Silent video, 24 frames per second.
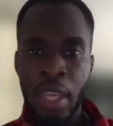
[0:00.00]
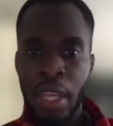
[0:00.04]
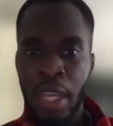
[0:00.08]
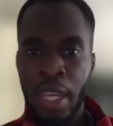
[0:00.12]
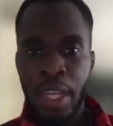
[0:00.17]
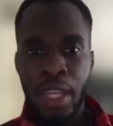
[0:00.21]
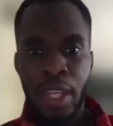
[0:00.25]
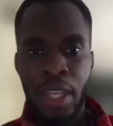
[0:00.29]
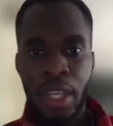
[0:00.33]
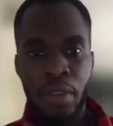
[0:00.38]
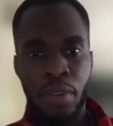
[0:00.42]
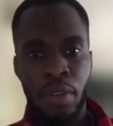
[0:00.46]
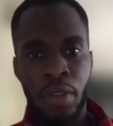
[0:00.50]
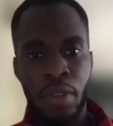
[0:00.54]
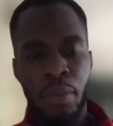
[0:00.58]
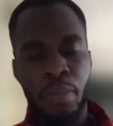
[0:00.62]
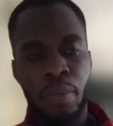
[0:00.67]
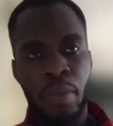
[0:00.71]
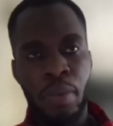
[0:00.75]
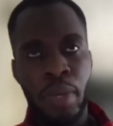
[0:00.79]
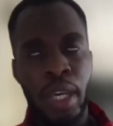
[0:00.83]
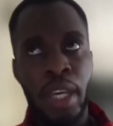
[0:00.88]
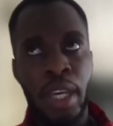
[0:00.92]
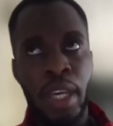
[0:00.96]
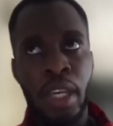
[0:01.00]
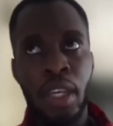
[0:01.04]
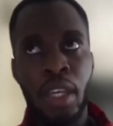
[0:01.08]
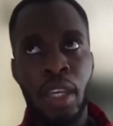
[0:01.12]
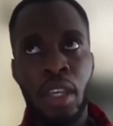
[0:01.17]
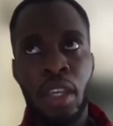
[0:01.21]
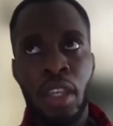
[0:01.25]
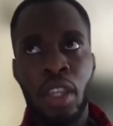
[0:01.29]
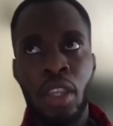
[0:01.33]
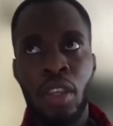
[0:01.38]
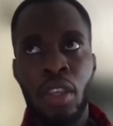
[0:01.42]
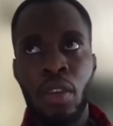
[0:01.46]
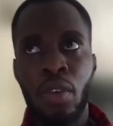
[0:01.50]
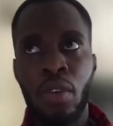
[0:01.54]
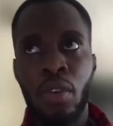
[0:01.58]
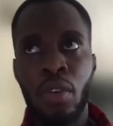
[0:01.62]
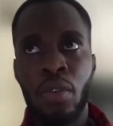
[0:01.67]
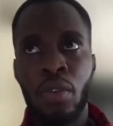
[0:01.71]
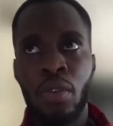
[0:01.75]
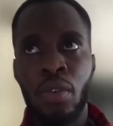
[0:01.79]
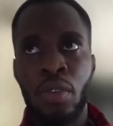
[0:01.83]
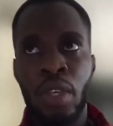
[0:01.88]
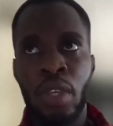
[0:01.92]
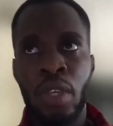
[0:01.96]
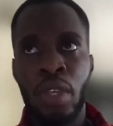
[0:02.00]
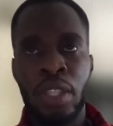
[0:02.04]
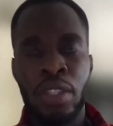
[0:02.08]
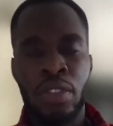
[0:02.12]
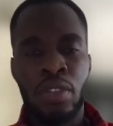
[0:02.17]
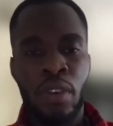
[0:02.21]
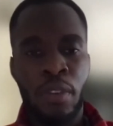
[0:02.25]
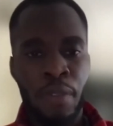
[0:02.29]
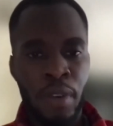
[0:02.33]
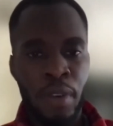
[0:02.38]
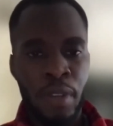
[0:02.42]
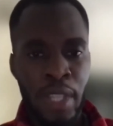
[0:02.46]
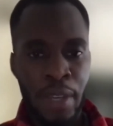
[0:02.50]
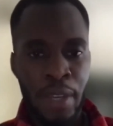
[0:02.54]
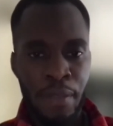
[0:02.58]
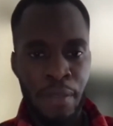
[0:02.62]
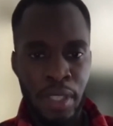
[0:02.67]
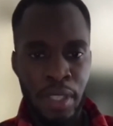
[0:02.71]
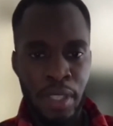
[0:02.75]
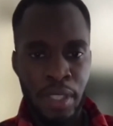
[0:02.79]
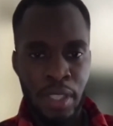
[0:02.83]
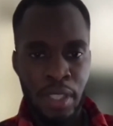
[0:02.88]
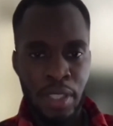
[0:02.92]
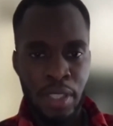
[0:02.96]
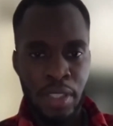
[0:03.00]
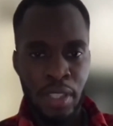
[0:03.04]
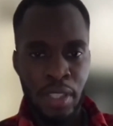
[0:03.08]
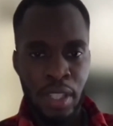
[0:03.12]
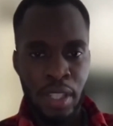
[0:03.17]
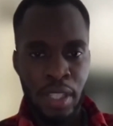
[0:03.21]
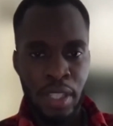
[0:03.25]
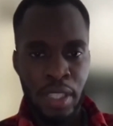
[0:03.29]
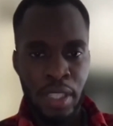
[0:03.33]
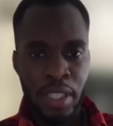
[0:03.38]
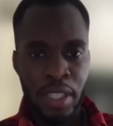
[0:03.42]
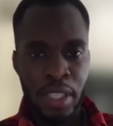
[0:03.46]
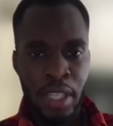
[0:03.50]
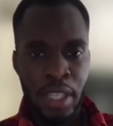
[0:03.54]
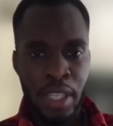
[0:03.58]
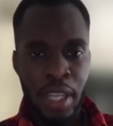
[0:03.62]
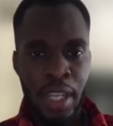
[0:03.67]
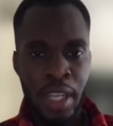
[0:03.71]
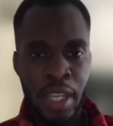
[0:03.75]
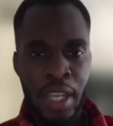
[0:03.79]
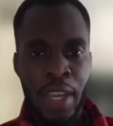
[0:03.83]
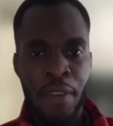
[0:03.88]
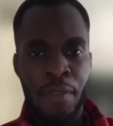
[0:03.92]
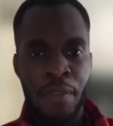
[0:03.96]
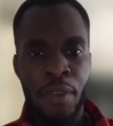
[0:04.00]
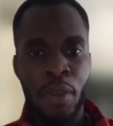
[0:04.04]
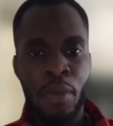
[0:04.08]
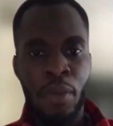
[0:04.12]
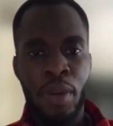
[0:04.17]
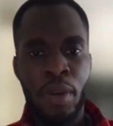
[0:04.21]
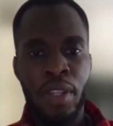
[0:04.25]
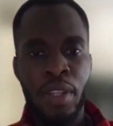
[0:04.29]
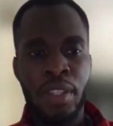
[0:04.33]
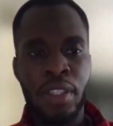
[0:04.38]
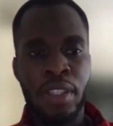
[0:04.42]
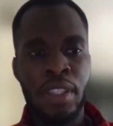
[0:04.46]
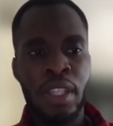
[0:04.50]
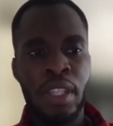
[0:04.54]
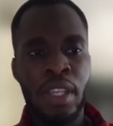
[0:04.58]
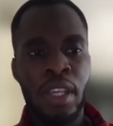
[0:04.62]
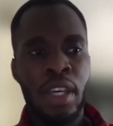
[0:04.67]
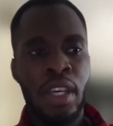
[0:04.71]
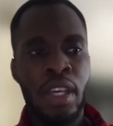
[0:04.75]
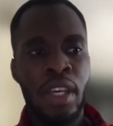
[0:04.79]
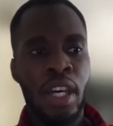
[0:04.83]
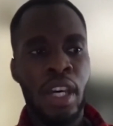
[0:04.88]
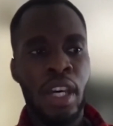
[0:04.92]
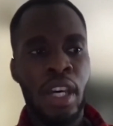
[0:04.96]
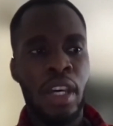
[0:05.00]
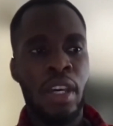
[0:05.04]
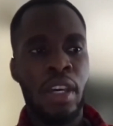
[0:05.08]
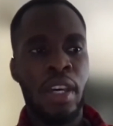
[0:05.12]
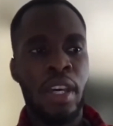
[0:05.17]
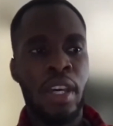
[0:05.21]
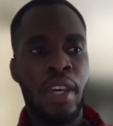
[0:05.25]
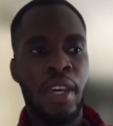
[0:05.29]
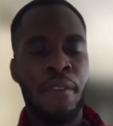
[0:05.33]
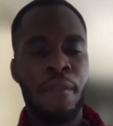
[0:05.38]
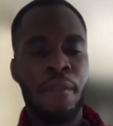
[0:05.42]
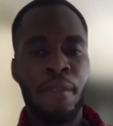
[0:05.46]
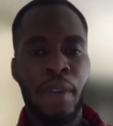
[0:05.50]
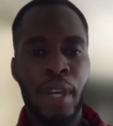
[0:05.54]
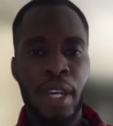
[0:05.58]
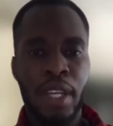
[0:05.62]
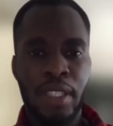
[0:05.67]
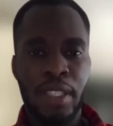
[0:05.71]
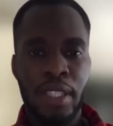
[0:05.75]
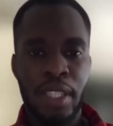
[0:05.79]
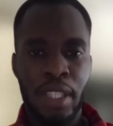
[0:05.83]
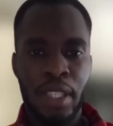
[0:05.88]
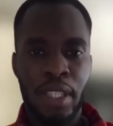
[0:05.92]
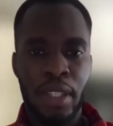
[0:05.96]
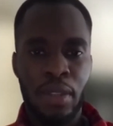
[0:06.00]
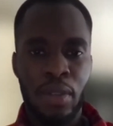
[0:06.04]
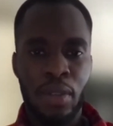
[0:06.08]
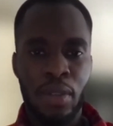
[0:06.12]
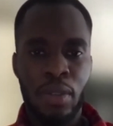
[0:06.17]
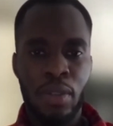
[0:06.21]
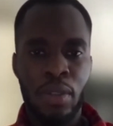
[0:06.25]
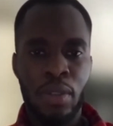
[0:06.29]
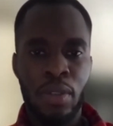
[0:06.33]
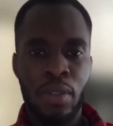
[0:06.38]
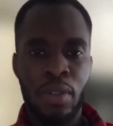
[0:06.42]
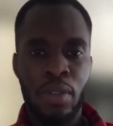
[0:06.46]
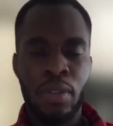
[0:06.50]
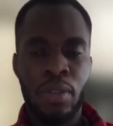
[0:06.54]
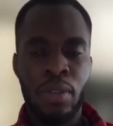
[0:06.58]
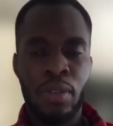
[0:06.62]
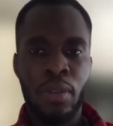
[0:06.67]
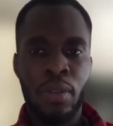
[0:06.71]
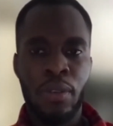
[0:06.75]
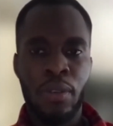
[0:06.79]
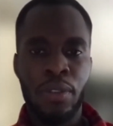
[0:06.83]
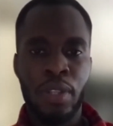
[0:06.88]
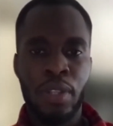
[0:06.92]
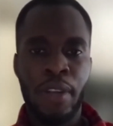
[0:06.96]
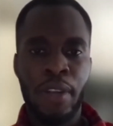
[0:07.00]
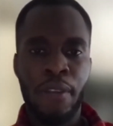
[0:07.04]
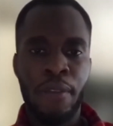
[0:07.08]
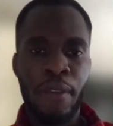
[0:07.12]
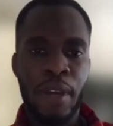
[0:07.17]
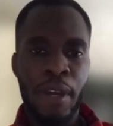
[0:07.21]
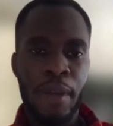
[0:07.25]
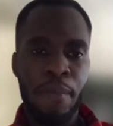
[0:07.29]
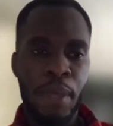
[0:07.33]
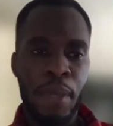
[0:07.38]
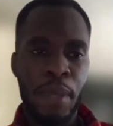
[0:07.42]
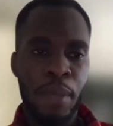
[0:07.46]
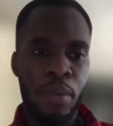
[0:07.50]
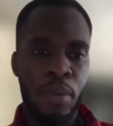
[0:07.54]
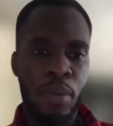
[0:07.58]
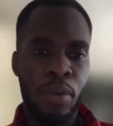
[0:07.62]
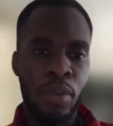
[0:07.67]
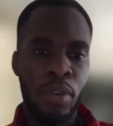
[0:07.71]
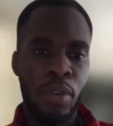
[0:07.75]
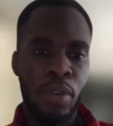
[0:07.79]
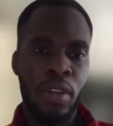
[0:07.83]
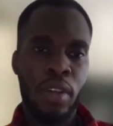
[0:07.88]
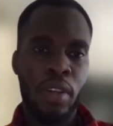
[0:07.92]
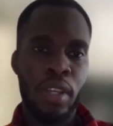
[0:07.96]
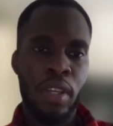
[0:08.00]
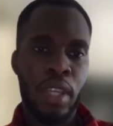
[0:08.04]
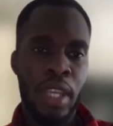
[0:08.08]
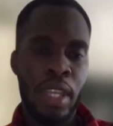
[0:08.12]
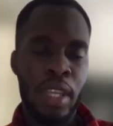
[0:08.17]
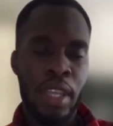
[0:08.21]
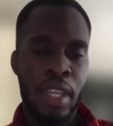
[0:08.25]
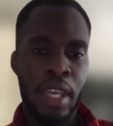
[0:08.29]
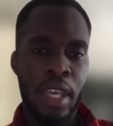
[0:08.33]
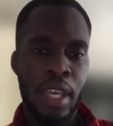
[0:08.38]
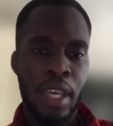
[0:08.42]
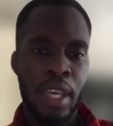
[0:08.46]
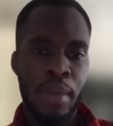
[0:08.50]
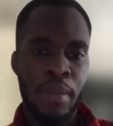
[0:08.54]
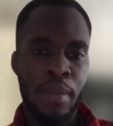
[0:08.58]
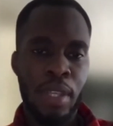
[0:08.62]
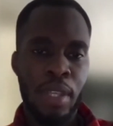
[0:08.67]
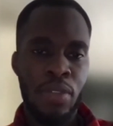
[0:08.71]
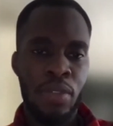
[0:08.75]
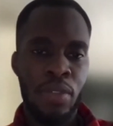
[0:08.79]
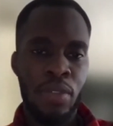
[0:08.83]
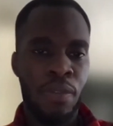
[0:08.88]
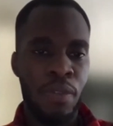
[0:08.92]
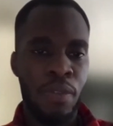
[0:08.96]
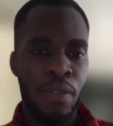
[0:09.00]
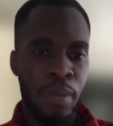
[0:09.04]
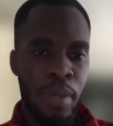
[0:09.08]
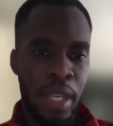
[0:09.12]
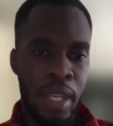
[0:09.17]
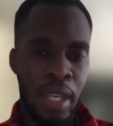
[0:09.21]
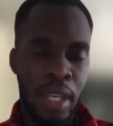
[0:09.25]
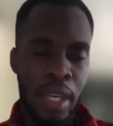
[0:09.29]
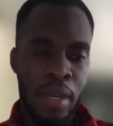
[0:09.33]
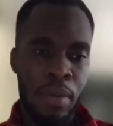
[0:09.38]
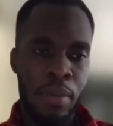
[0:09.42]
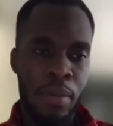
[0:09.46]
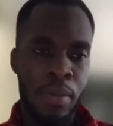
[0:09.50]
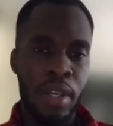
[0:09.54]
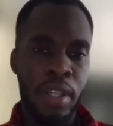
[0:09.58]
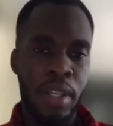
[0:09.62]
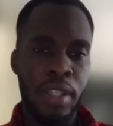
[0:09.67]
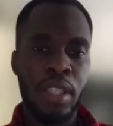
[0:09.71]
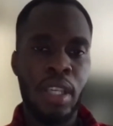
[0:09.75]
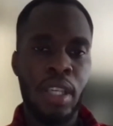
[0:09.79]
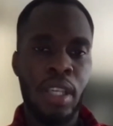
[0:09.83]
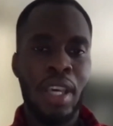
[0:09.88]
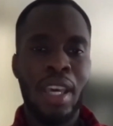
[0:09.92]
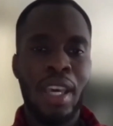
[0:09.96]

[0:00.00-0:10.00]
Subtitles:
in any group where it's not very diverse in the starting, and then everyone's inviting or trying to find people who look in their image or from their networks.